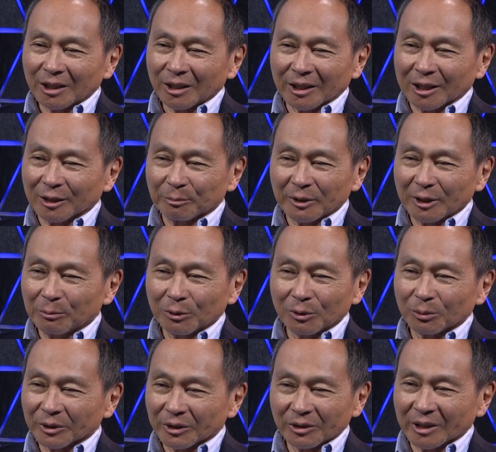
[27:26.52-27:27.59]
a lot of
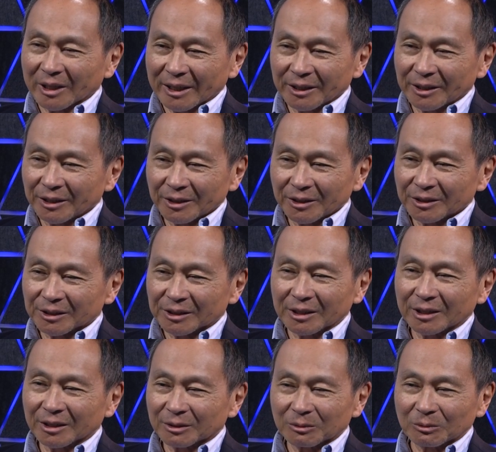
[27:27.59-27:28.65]
people with good ideas
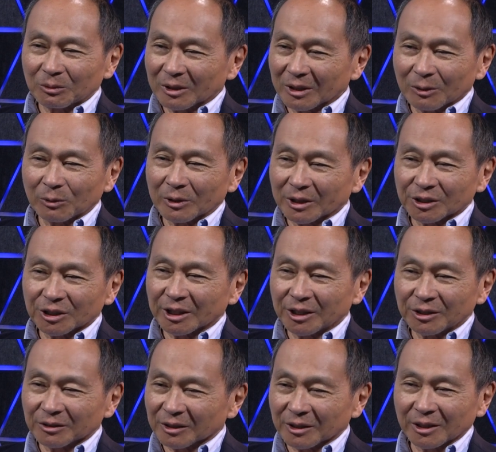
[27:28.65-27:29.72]
that really want to
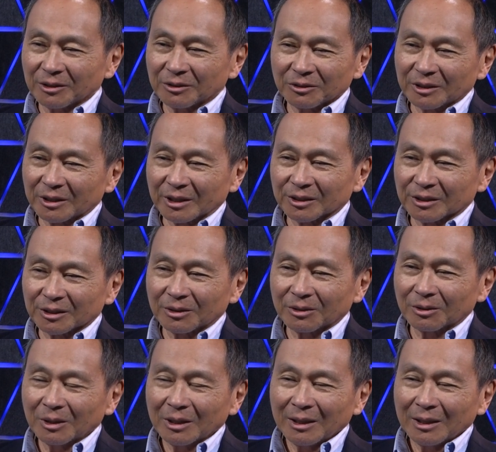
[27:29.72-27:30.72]
change the country, and so